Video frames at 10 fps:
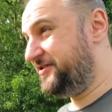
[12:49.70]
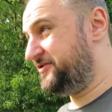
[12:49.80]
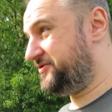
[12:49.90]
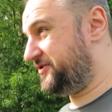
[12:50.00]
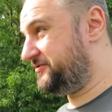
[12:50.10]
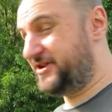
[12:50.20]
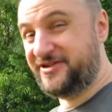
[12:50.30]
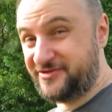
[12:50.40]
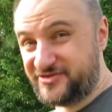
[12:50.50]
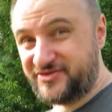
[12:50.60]
You don't want
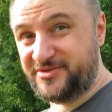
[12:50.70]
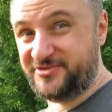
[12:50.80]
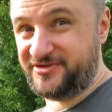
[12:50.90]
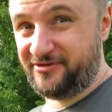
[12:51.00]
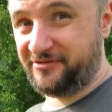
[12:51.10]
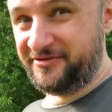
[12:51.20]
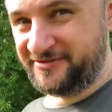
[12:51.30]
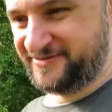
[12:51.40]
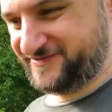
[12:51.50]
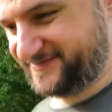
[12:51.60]
to lose to Sub-Zero.
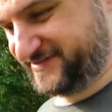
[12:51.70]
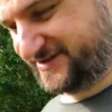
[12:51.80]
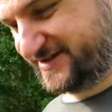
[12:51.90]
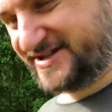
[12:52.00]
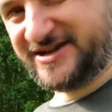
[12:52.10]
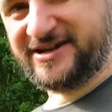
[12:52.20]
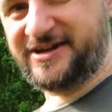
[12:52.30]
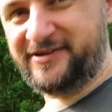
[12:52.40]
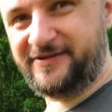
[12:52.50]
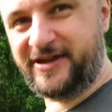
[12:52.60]

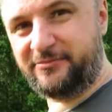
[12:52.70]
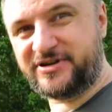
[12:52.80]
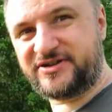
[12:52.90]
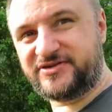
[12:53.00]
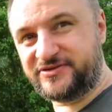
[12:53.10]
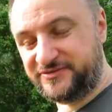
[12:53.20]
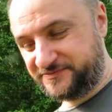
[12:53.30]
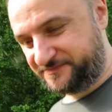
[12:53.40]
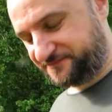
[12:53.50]
And number 2,